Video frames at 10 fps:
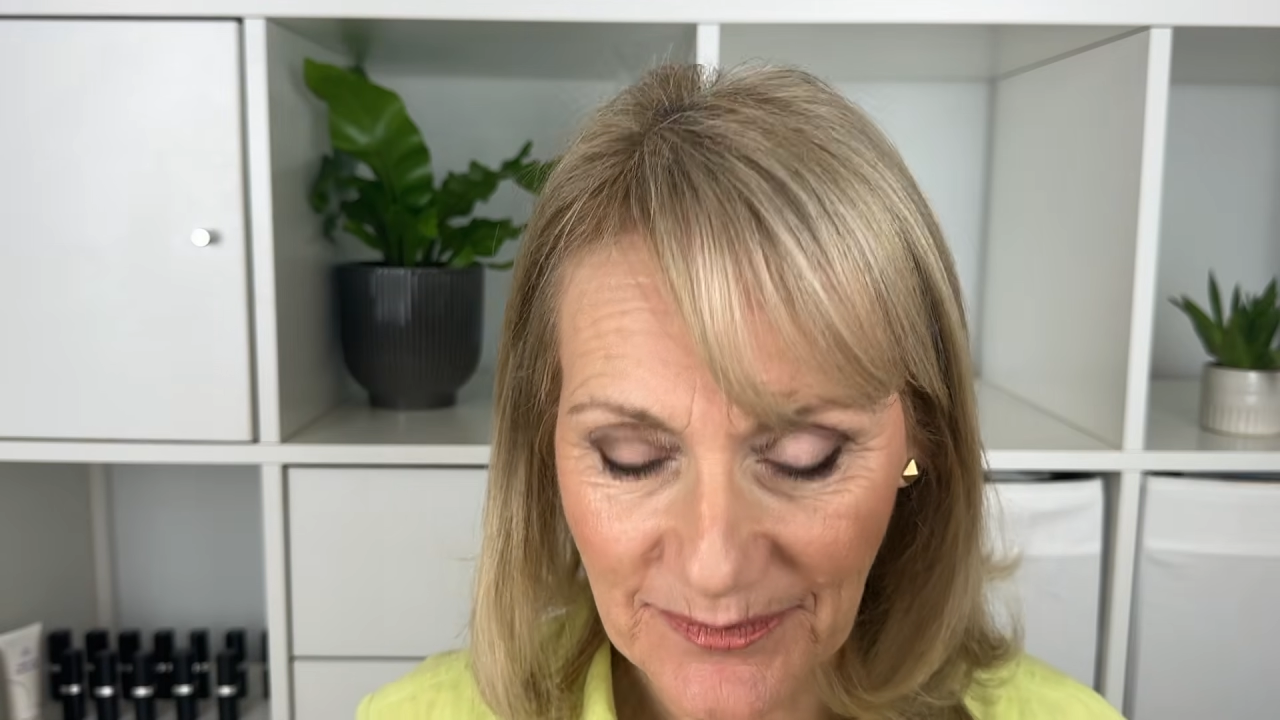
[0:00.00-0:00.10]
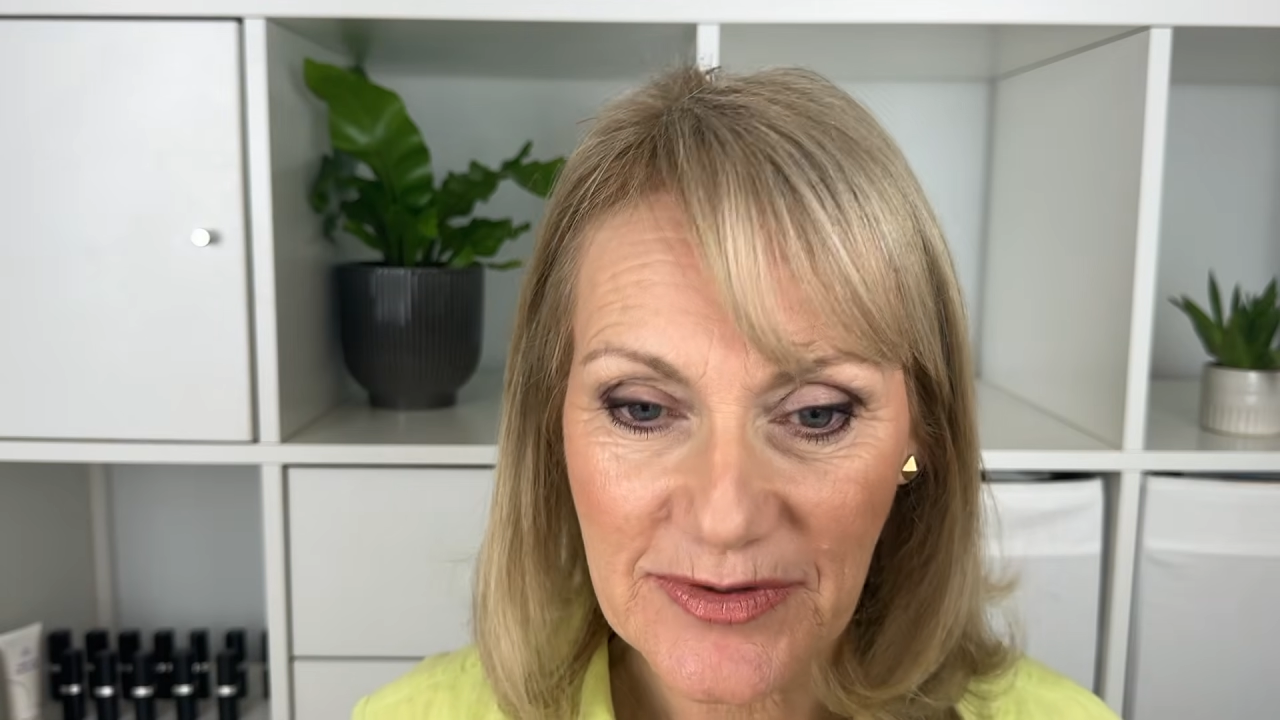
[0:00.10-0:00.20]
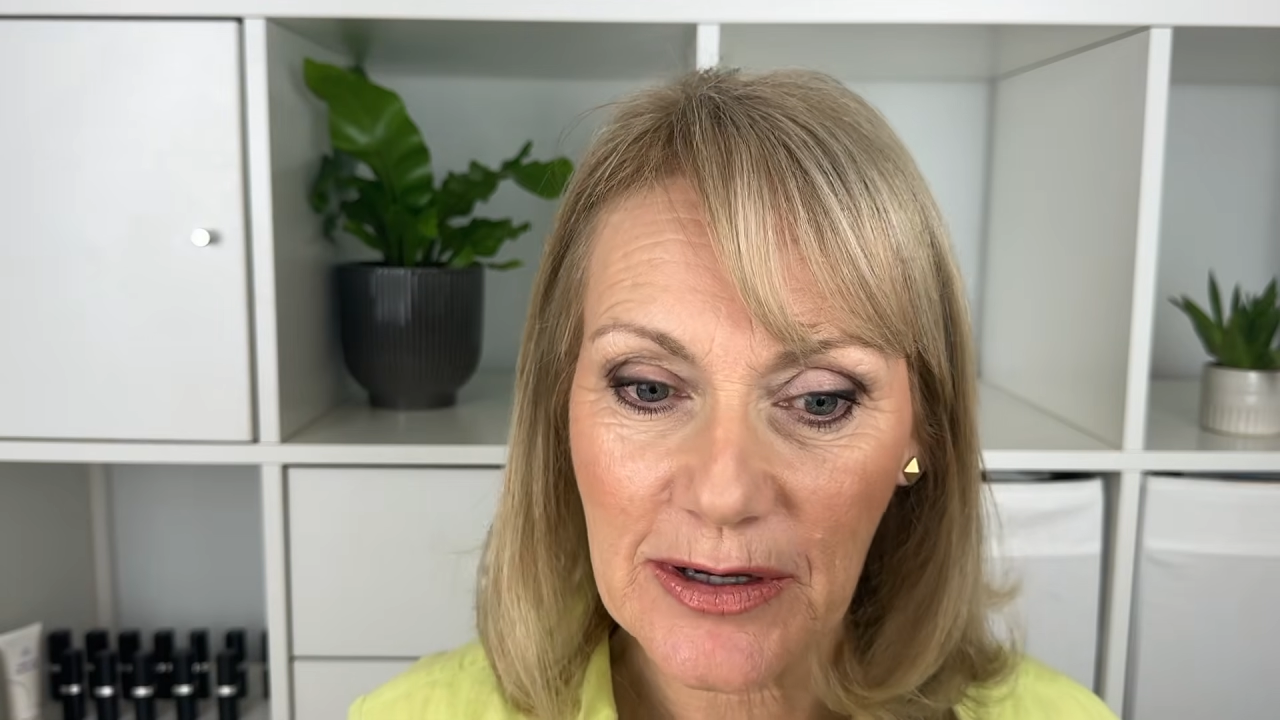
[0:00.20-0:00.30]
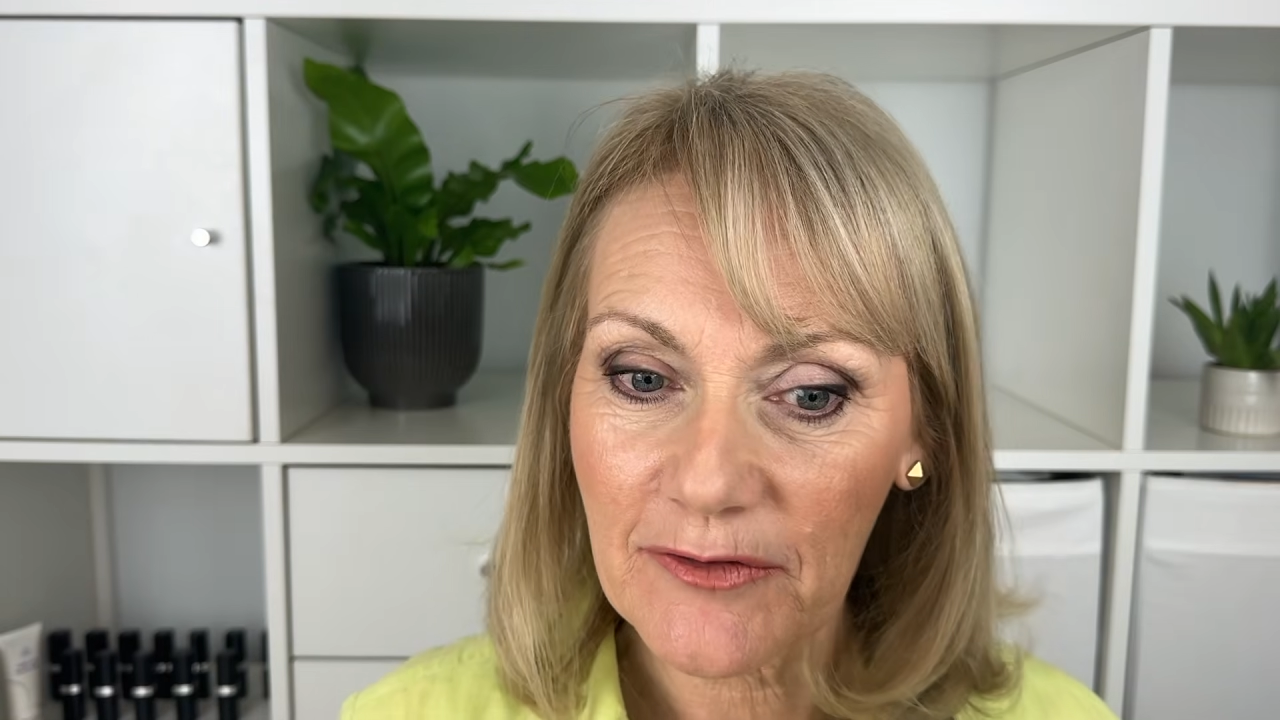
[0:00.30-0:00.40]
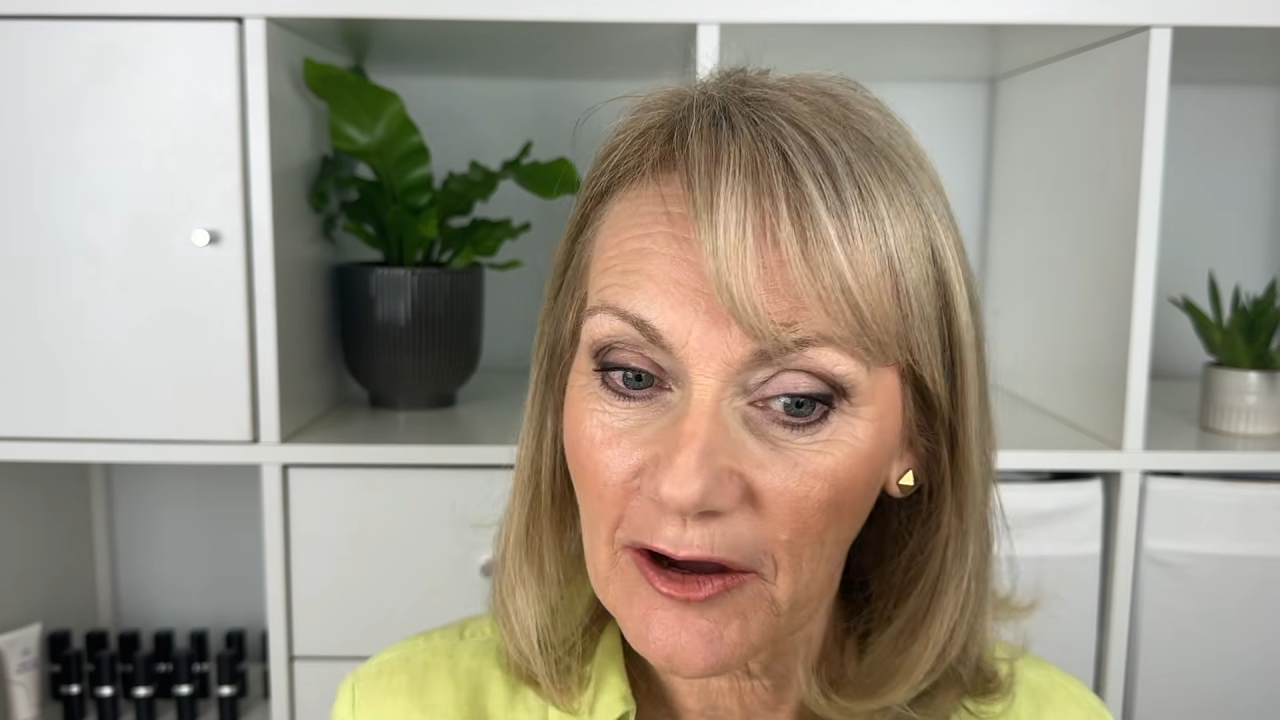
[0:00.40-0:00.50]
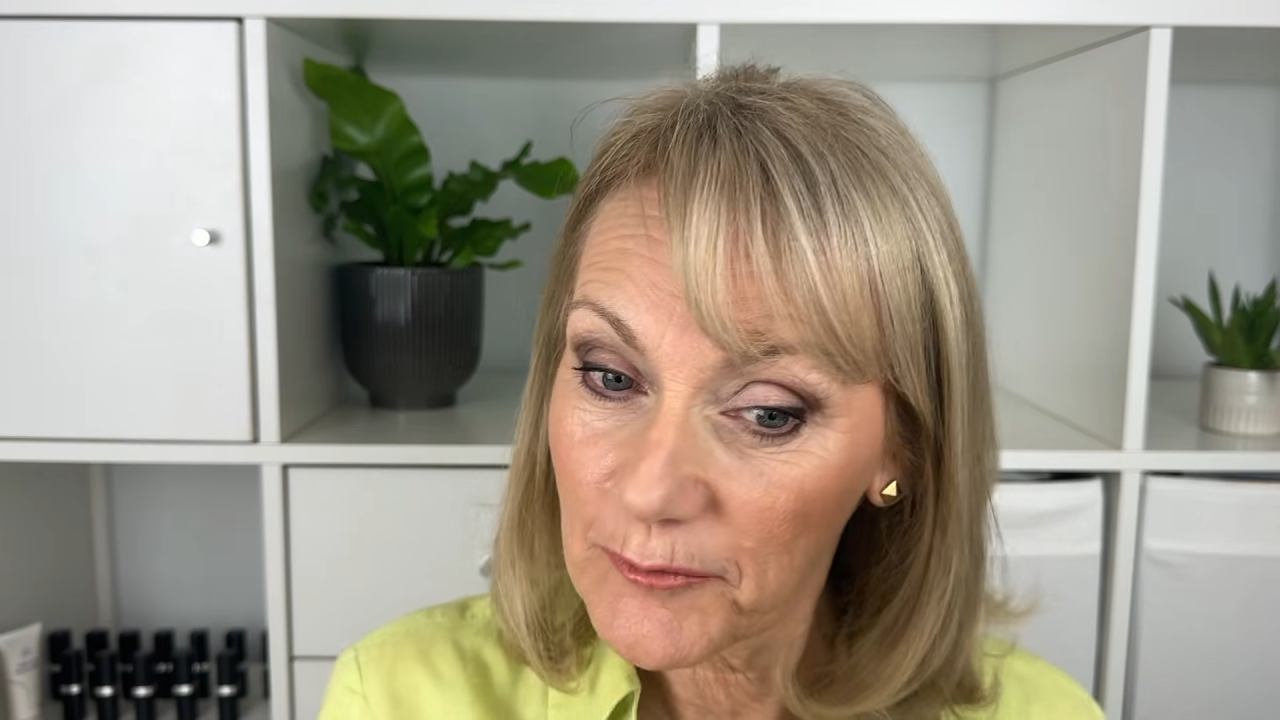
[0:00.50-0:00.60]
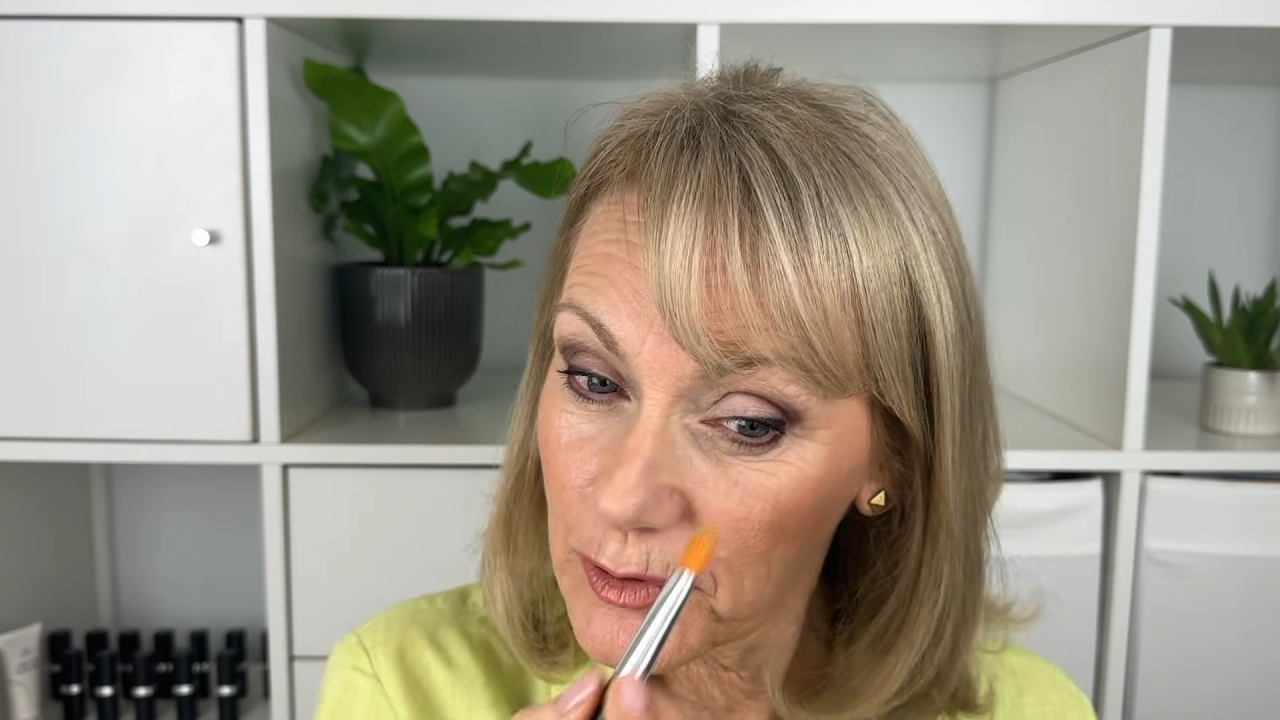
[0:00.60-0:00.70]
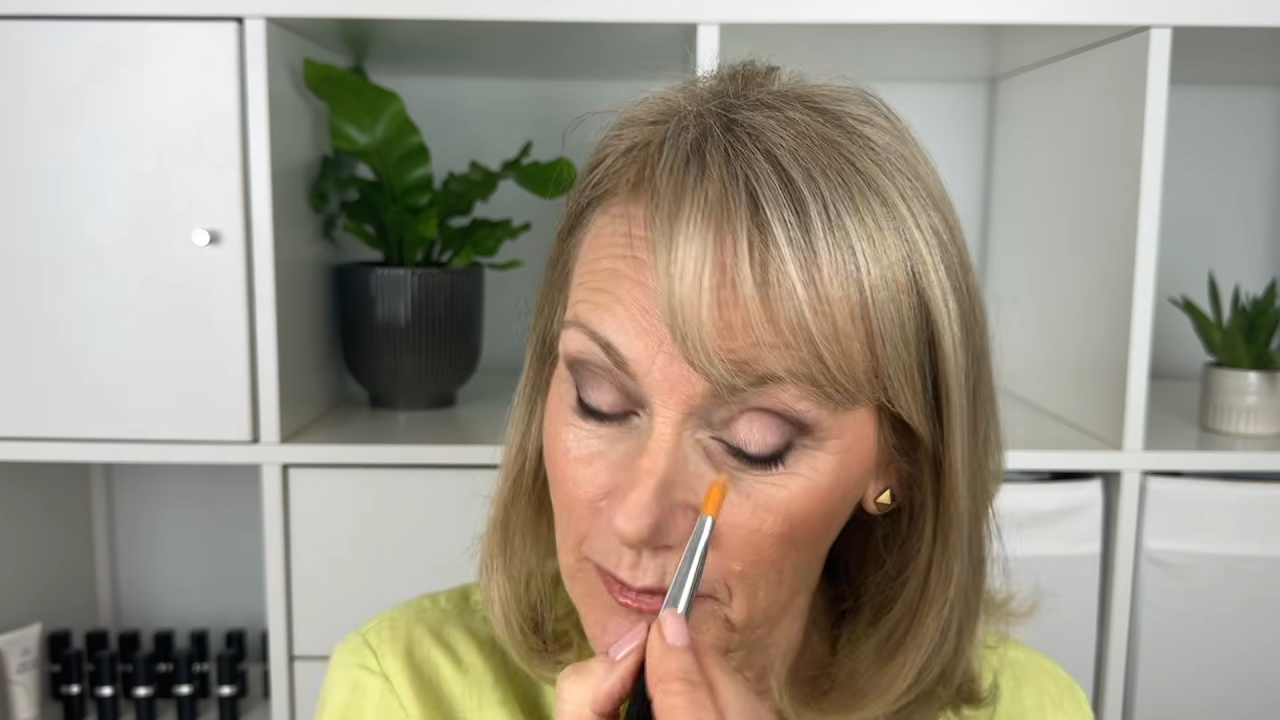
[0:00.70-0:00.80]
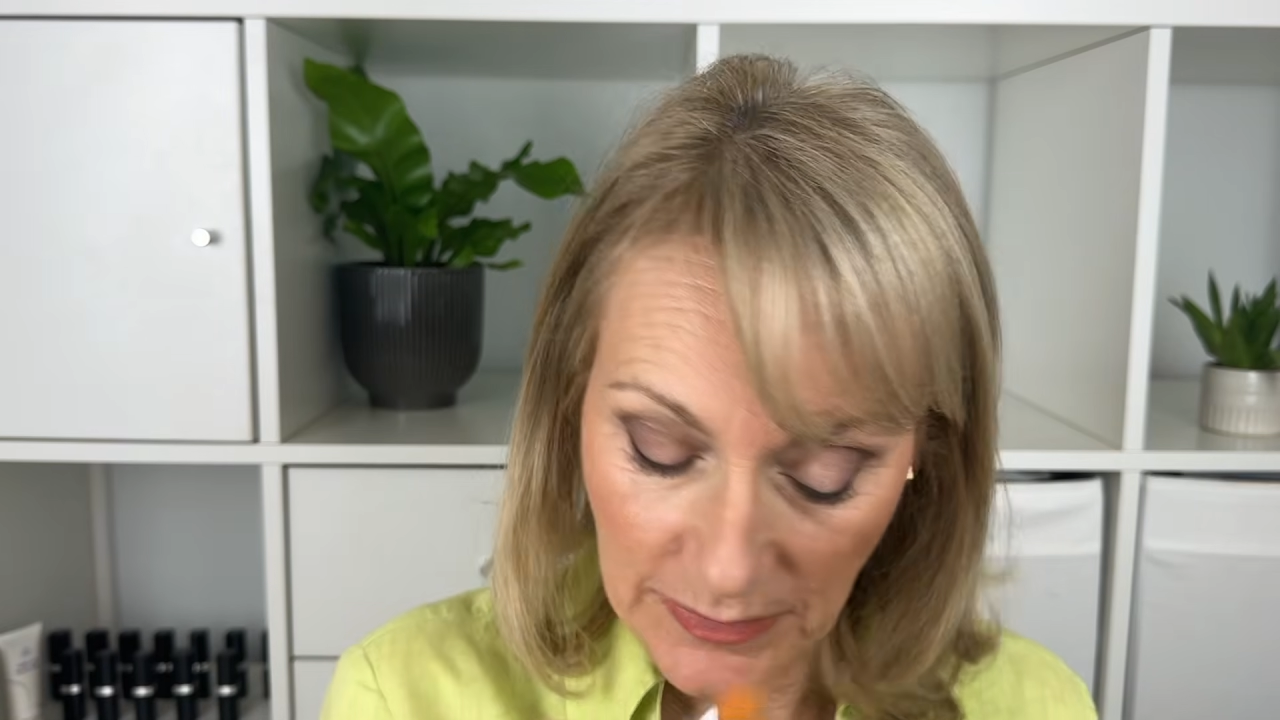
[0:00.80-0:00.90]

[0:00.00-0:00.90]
So if I put